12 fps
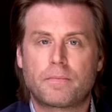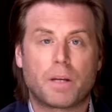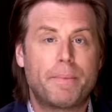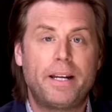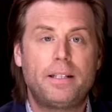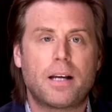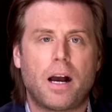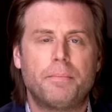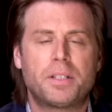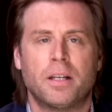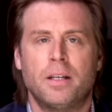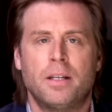Many
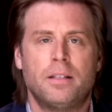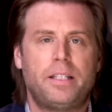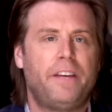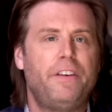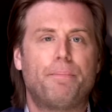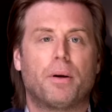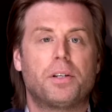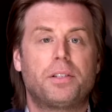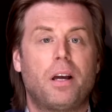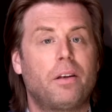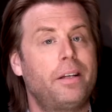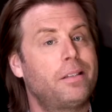times, TV
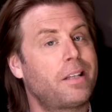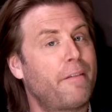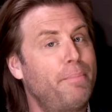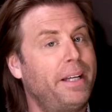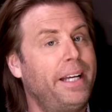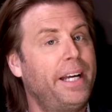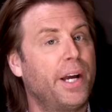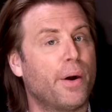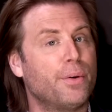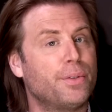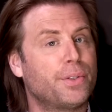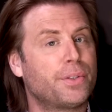personalities have big
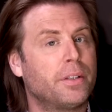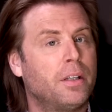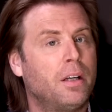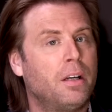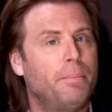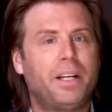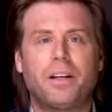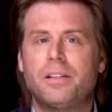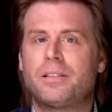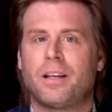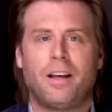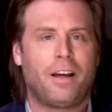egos
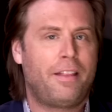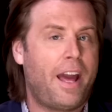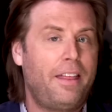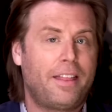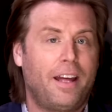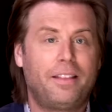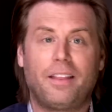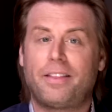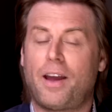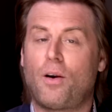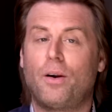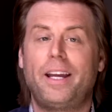because they think that
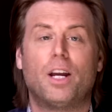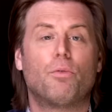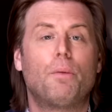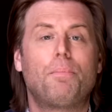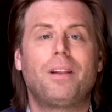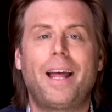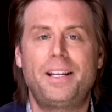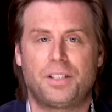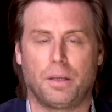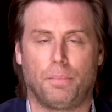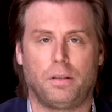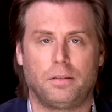they are
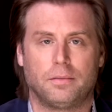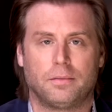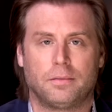irreplaceable